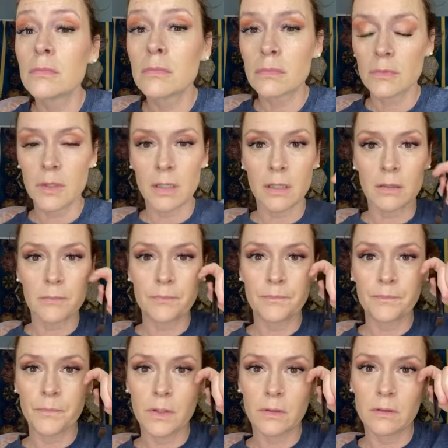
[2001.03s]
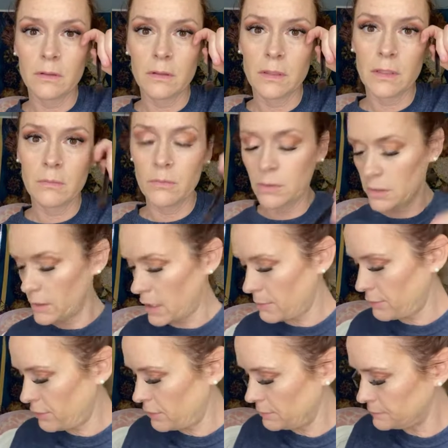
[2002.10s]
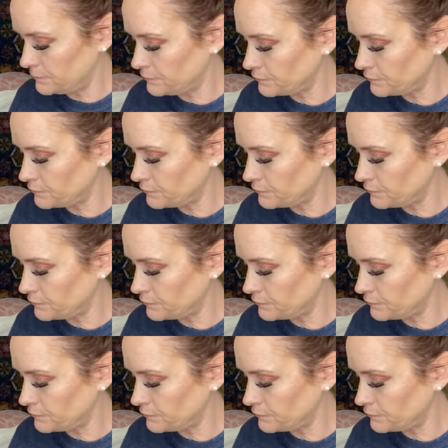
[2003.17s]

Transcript: There, a little more depth.